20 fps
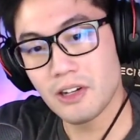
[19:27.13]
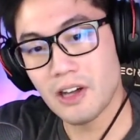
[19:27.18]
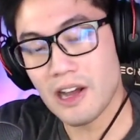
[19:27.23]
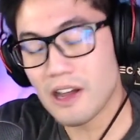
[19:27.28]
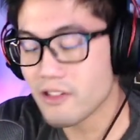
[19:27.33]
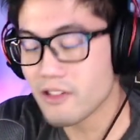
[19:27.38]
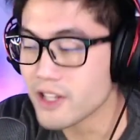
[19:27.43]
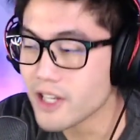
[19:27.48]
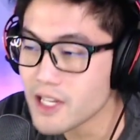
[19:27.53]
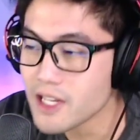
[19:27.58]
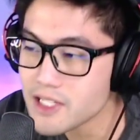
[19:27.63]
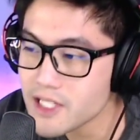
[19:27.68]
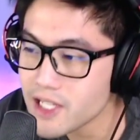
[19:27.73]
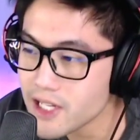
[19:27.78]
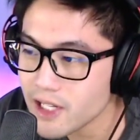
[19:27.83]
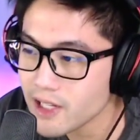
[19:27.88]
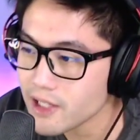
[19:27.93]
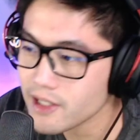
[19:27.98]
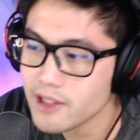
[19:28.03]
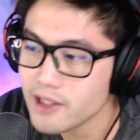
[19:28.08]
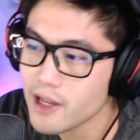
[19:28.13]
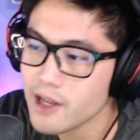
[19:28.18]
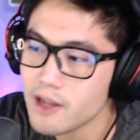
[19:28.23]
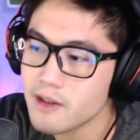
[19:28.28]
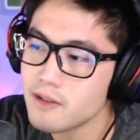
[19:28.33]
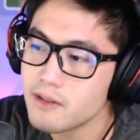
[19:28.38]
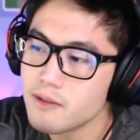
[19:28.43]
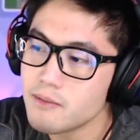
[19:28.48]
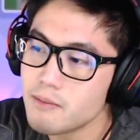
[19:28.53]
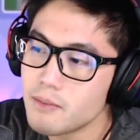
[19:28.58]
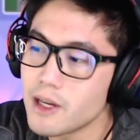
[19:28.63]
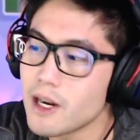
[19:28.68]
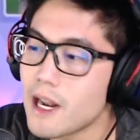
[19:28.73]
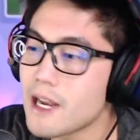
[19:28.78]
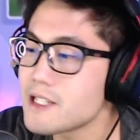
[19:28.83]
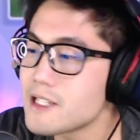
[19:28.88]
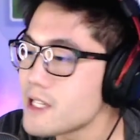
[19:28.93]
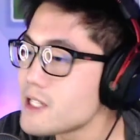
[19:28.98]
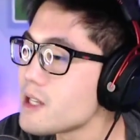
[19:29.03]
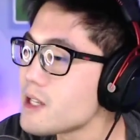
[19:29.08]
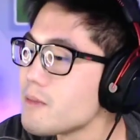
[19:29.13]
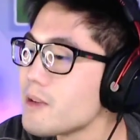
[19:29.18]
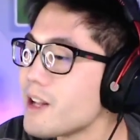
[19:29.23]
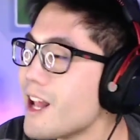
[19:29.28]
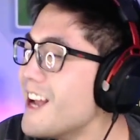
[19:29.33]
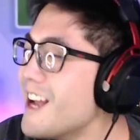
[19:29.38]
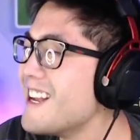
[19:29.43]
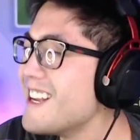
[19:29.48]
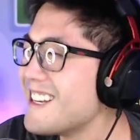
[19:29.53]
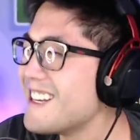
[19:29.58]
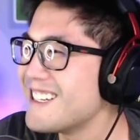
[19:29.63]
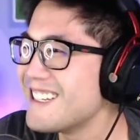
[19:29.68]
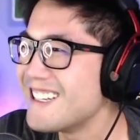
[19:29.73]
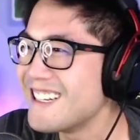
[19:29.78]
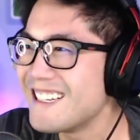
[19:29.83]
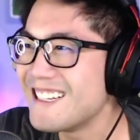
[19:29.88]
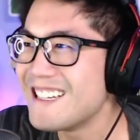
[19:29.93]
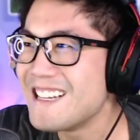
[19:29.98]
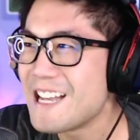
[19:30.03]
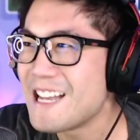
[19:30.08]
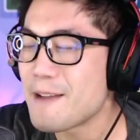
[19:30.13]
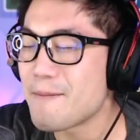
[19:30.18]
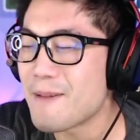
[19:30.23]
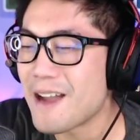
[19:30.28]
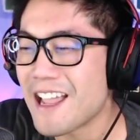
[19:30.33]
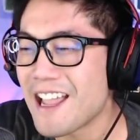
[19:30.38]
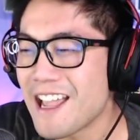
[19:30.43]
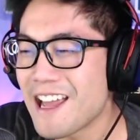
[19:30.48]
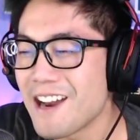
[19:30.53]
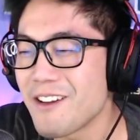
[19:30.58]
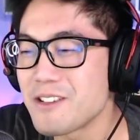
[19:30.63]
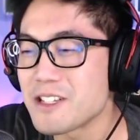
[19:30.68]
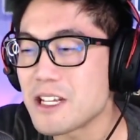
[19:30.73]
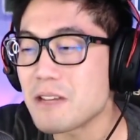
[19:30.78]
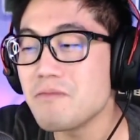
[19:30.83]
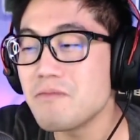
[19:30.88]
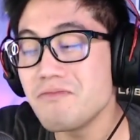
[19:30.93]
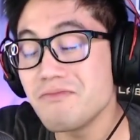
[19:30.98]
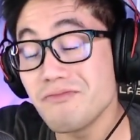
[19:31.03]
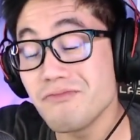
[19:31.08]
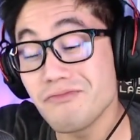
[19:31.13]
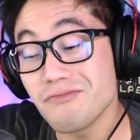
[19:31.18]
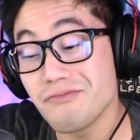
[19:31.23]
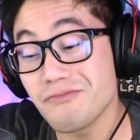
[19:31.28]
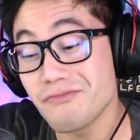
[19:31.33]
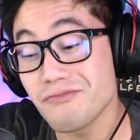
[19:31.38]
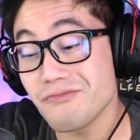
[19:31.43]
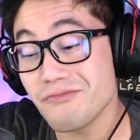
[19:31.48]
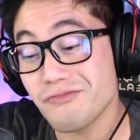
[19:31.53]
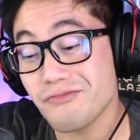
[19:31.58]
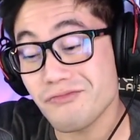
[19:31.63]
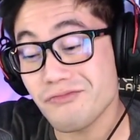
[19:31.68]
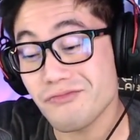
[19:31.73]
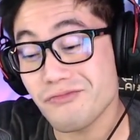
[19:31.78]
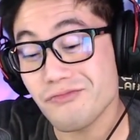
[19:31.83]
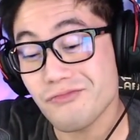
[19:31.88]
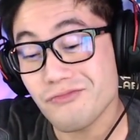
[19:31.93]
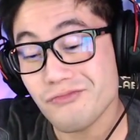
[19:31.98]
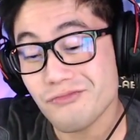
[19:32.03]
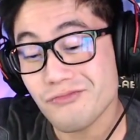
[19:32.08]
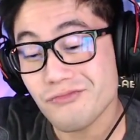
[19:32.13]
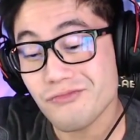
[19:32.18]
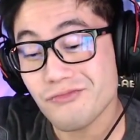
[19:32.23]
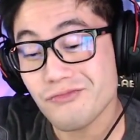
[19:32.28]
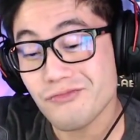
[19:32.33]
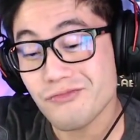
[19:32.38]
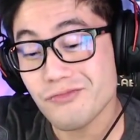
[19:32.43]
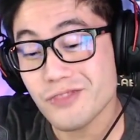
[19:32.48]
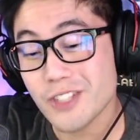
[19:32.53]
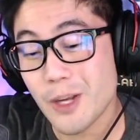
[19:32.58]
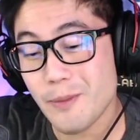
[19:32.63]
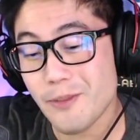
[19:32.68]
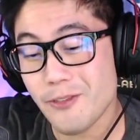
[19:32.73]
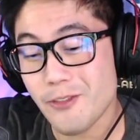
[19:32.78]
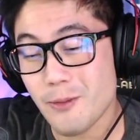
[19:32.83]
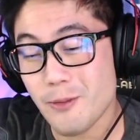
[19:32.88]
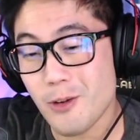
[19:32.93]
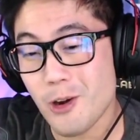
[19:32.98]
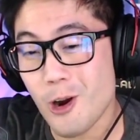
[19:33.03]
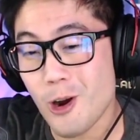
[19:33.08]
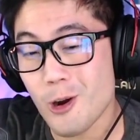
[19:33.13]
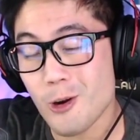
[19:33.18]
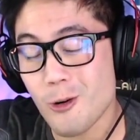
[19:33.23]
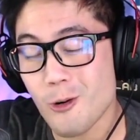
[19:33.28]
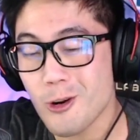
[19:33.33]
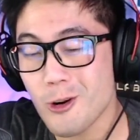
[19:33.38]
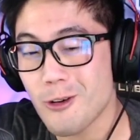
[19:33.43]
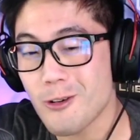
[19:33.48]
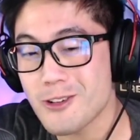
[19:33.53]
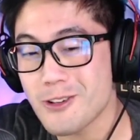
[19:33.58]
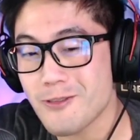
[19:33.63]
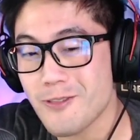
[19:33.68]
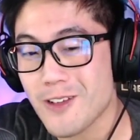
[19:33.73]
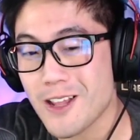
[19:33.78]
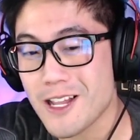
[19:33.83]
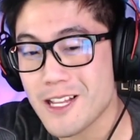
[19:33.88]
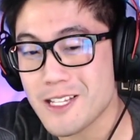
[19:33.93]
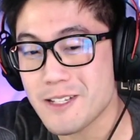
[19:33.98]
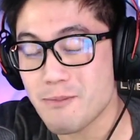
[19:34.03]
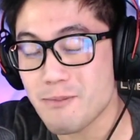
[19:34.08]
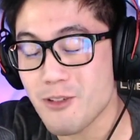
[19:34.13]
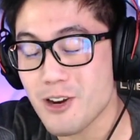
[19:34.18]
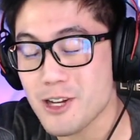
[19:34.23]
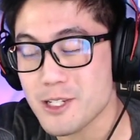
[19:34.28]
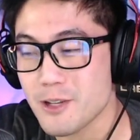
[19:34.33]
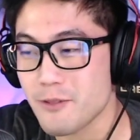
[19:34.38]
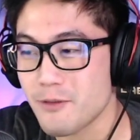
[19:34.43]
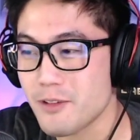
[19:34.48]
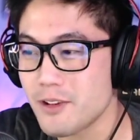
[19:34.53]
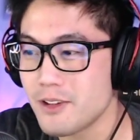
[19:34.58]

I don't think I said it like that. But I said something like in my head, I was like, mm-hmm. Coming from a hardcore Naruto fan, that's impressive.